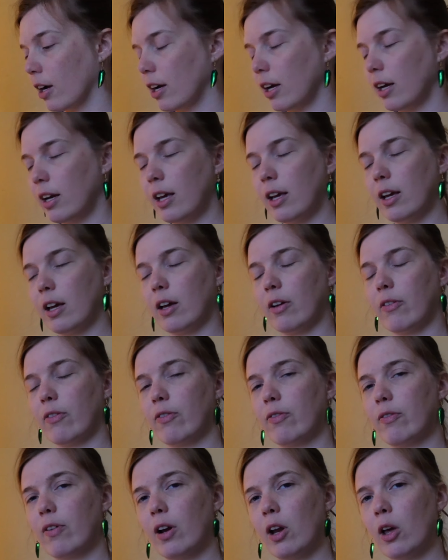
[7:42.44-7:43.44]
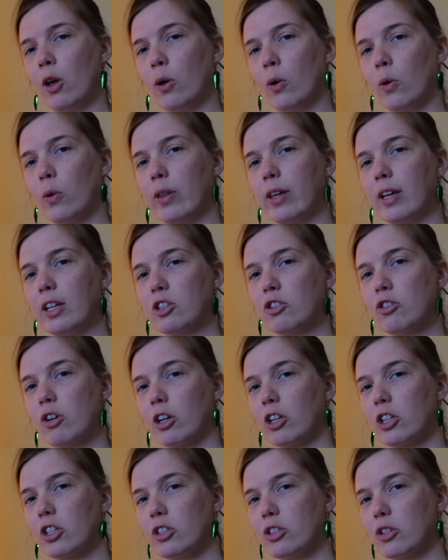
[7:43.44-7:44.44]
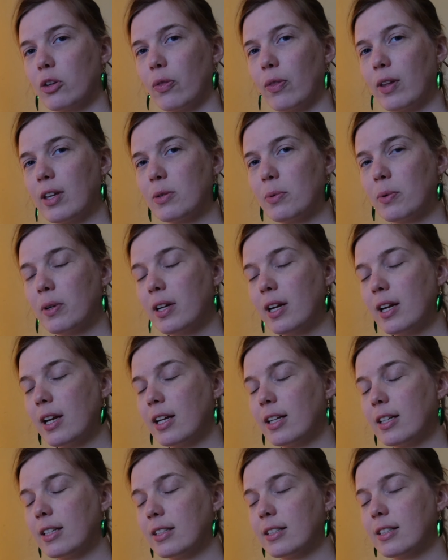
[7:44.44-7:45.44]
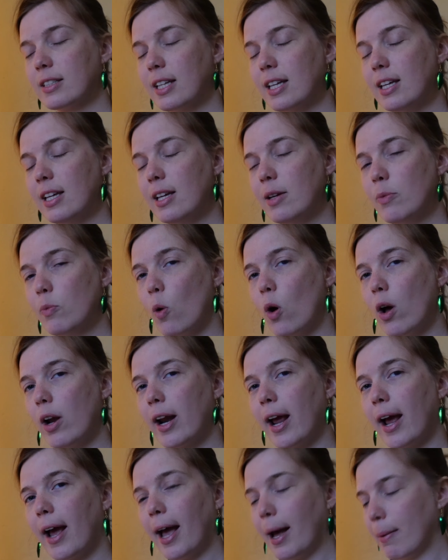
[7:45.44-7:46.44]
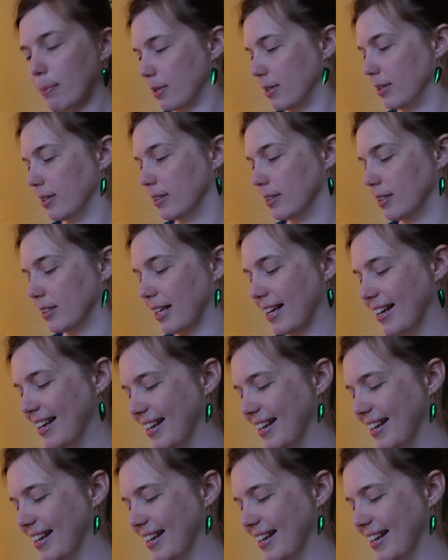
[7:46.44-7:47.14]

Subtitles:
Gonna follow the instructions on this one and see what happens.